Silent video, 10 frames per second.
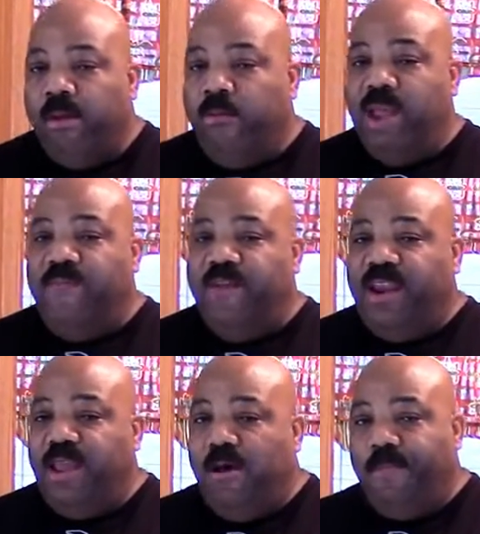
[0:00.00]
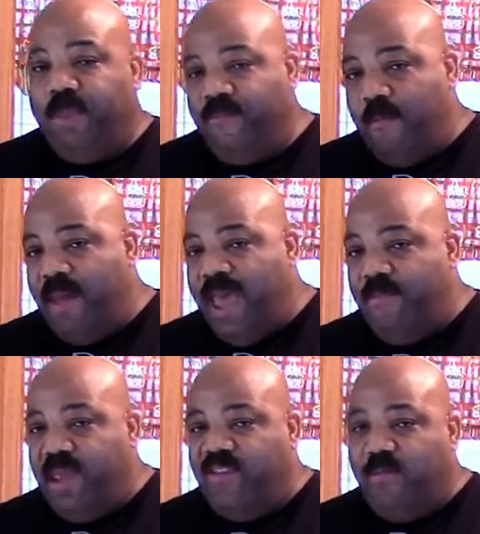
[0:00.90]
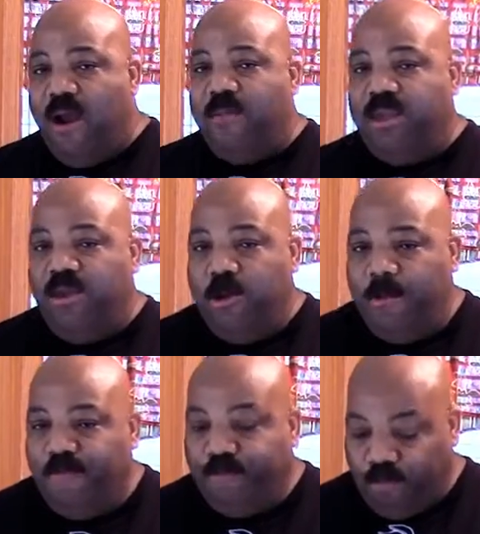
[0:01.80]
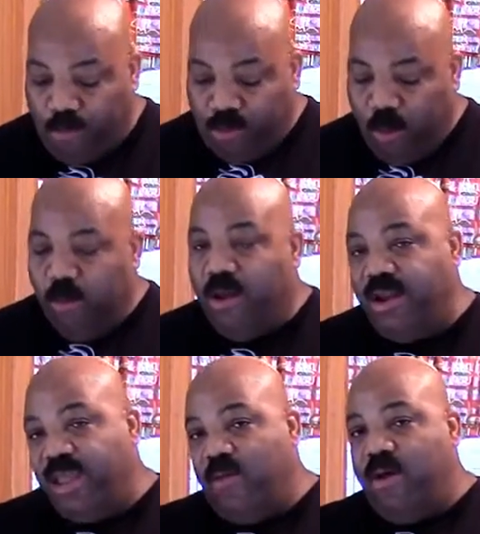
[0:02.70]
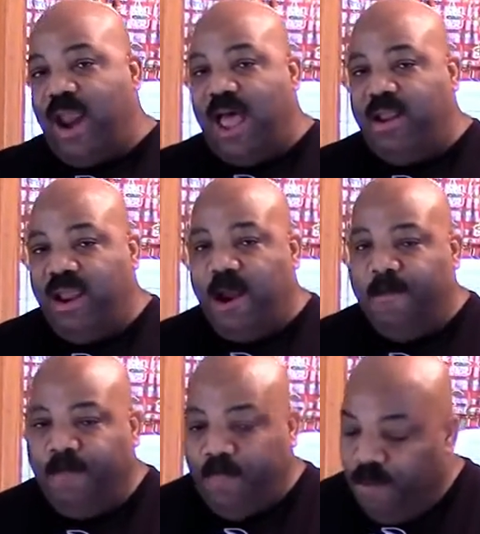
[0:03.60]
rib video from Bad Beast Barbecue. We wanted to get one out there.